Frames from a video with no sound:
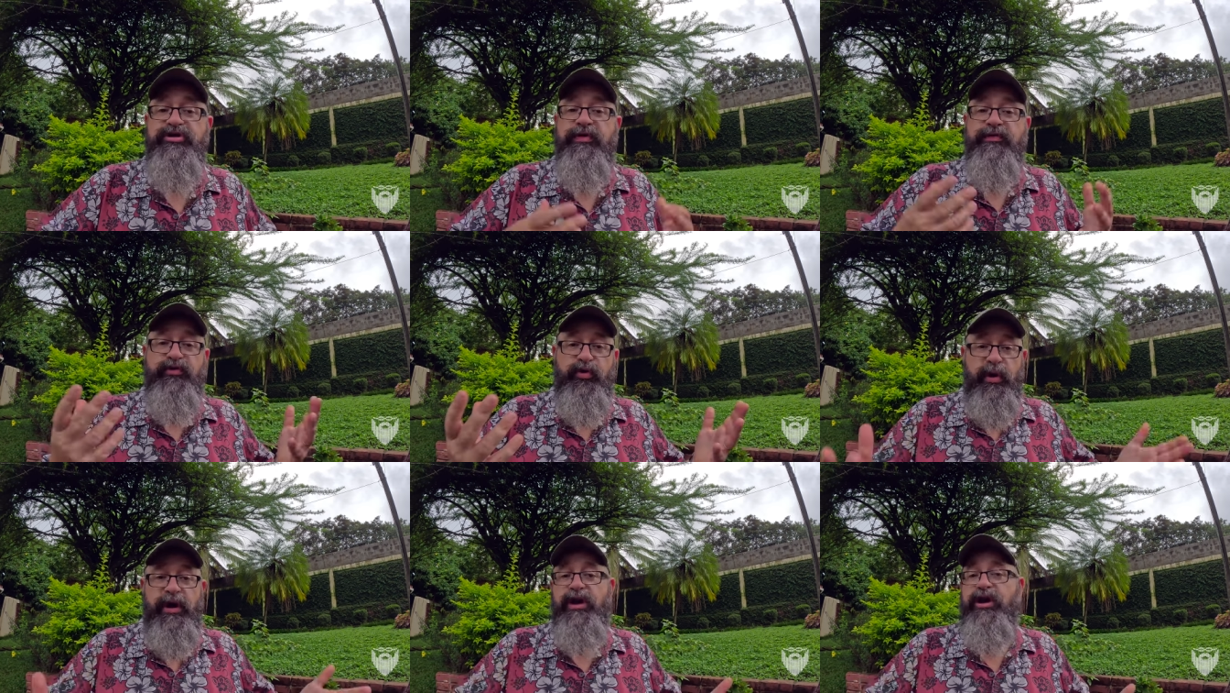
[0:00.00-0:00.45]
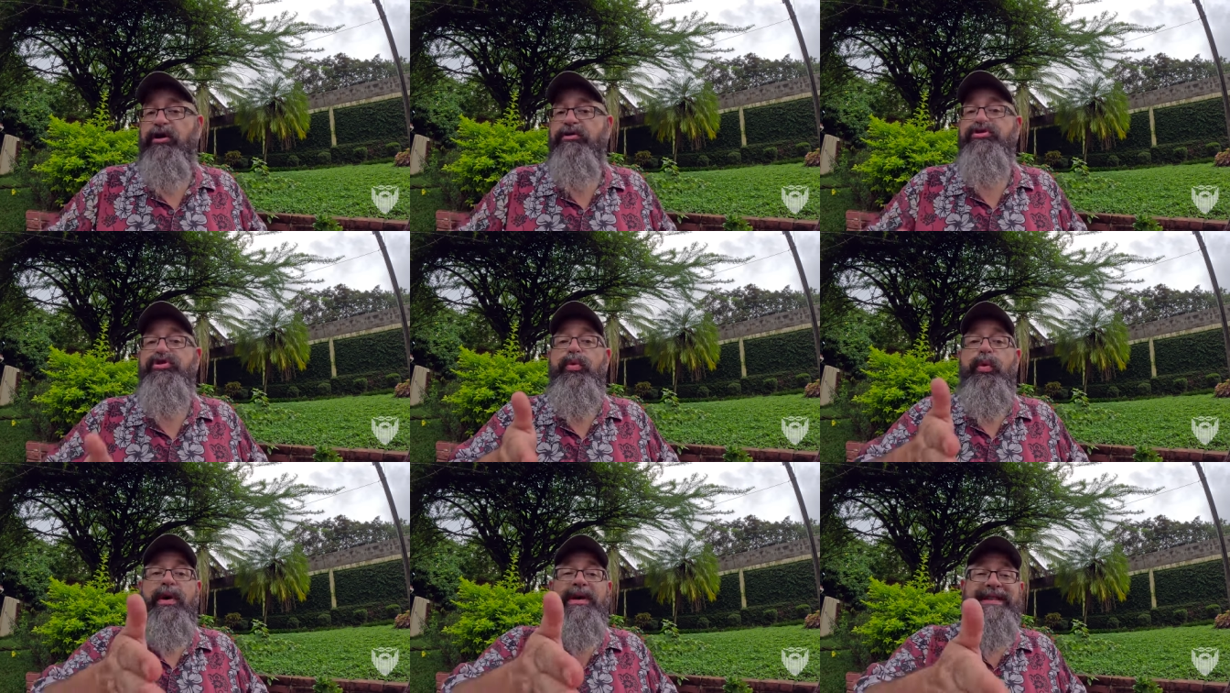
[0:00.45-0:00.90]
of gringos,
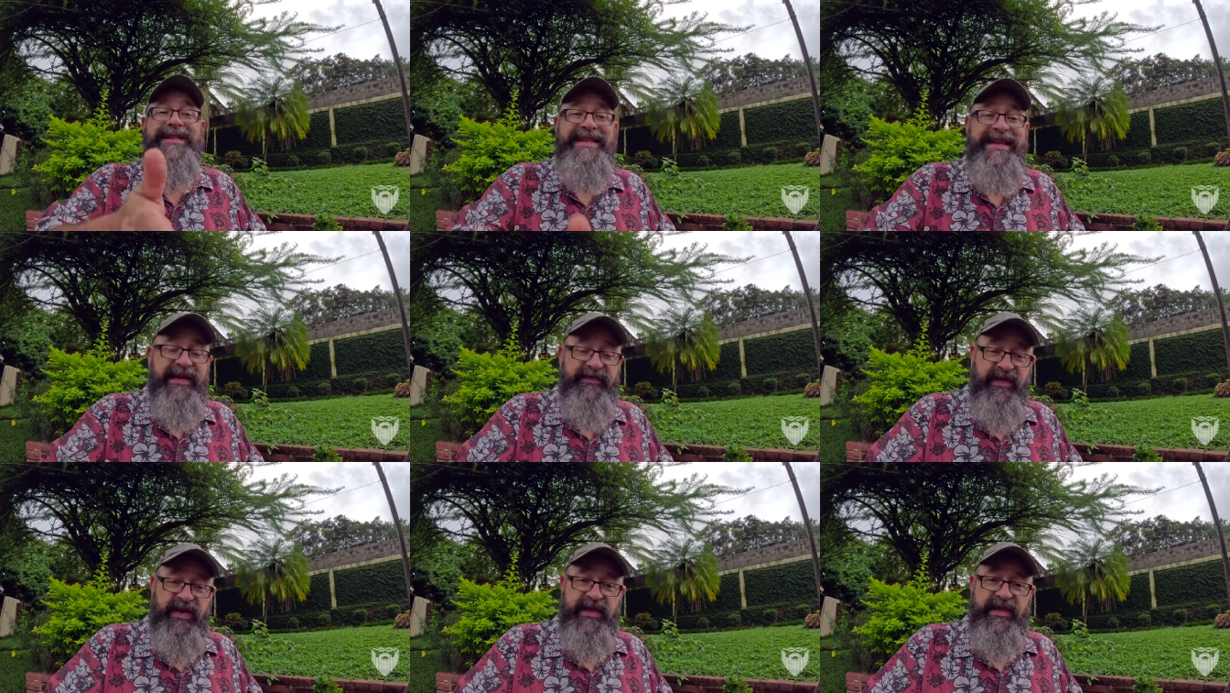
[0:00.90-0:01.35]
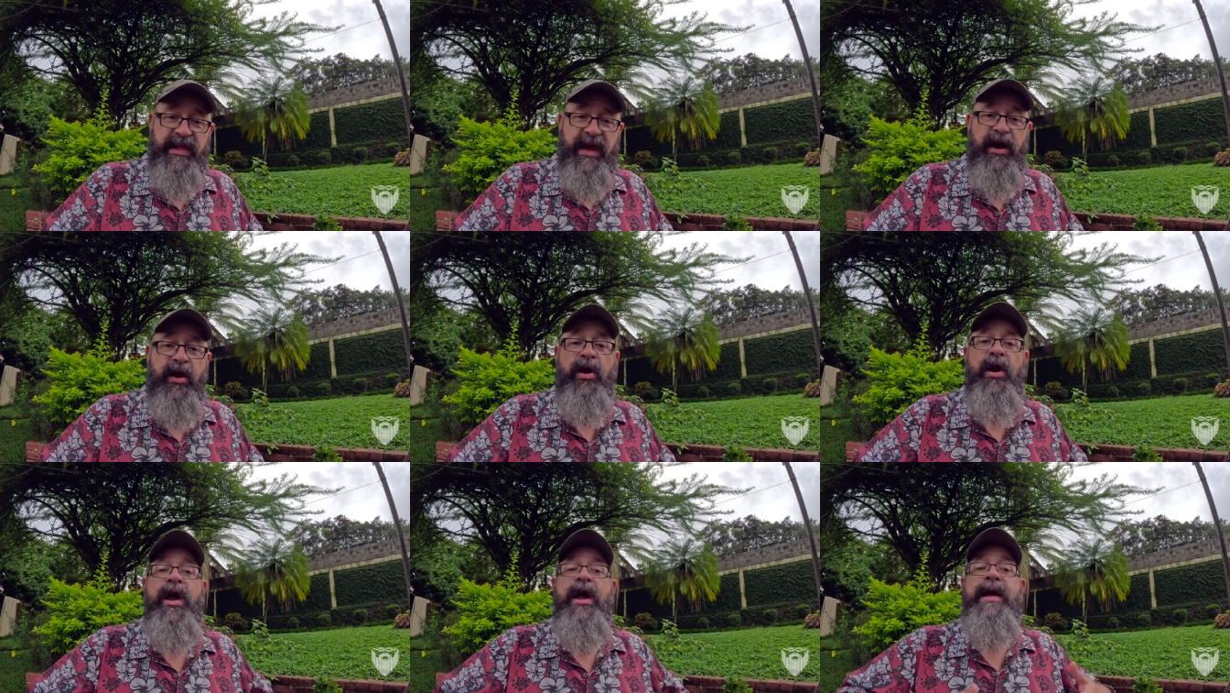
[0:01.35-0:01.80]
who are living
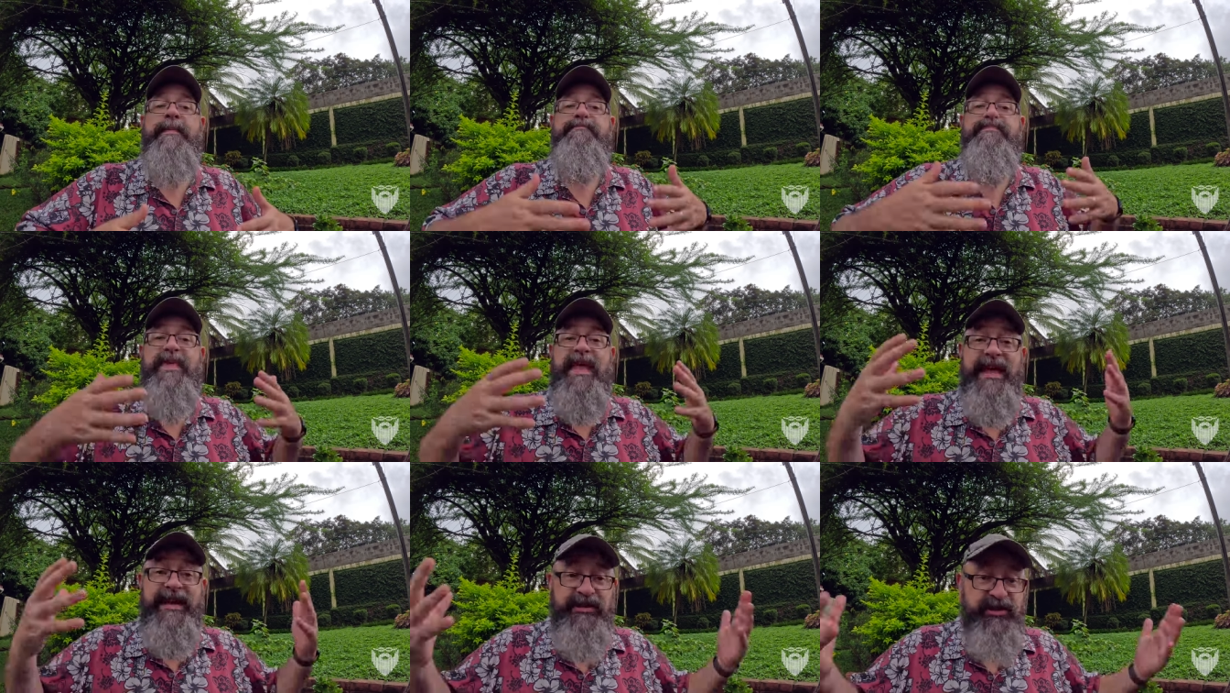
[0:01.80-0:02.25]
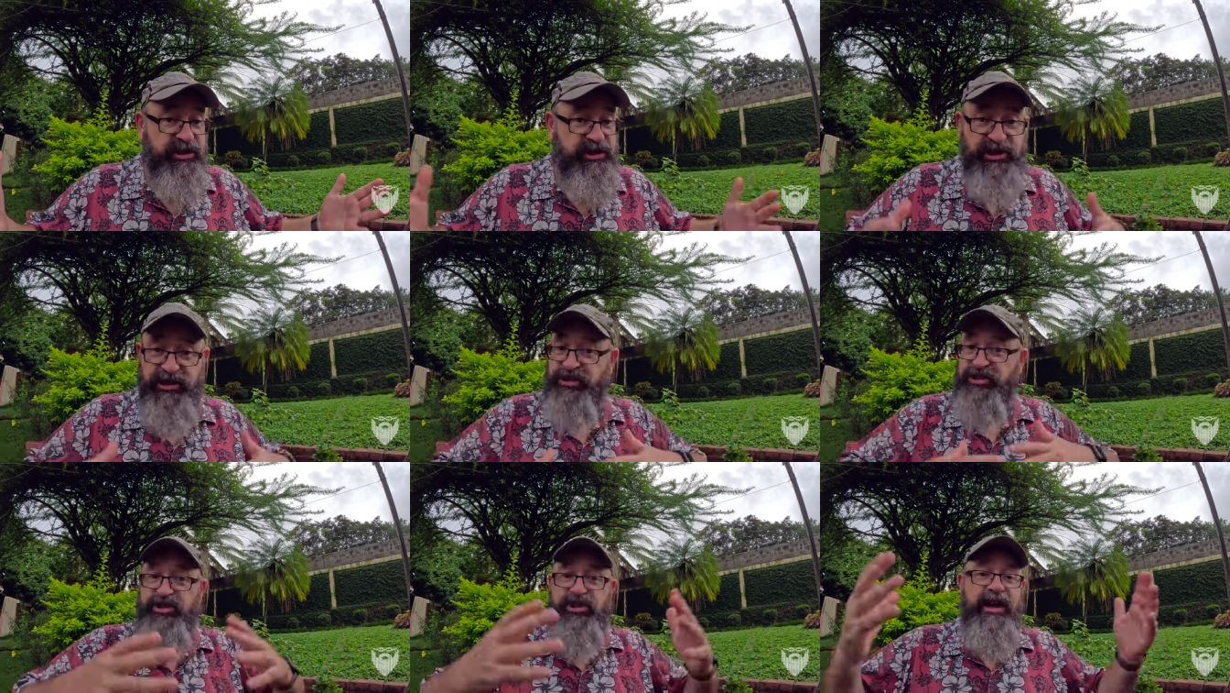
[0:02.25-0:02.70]
there in
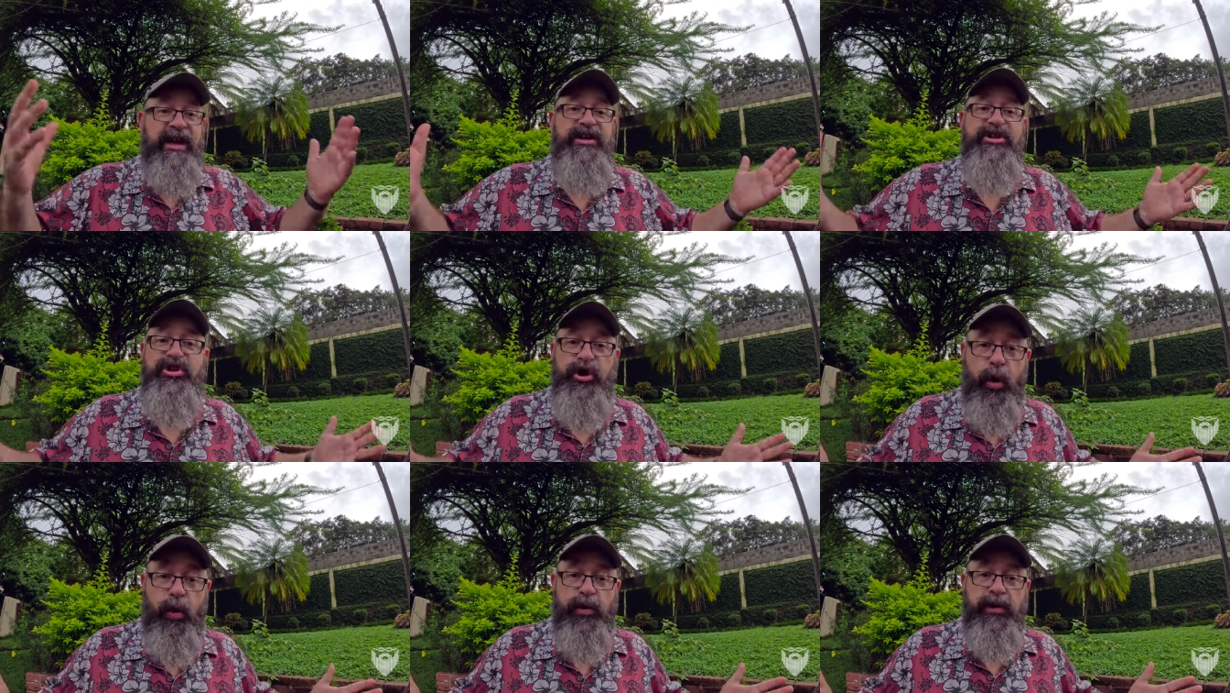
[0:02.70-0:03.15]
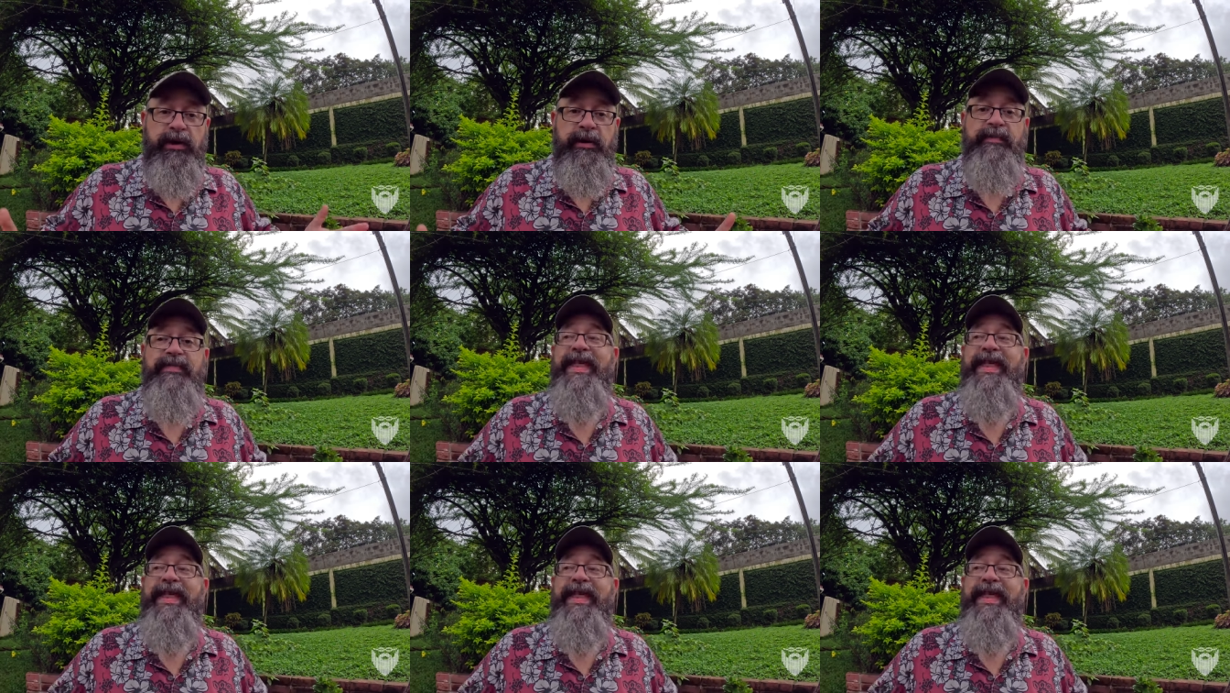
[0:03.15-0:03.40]
just in total.